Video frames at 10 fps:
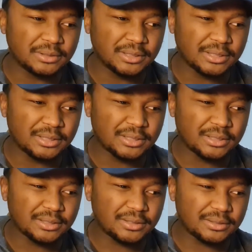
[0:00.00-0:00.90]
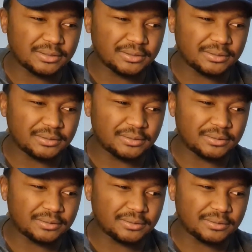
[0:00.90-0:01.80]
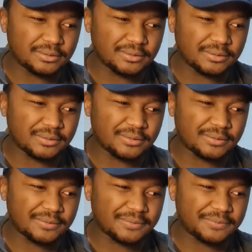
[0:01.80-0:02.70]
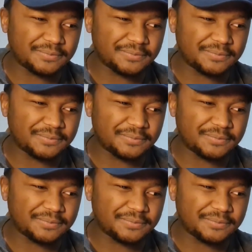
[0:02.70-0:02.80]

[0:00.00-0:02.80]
Nothing is said.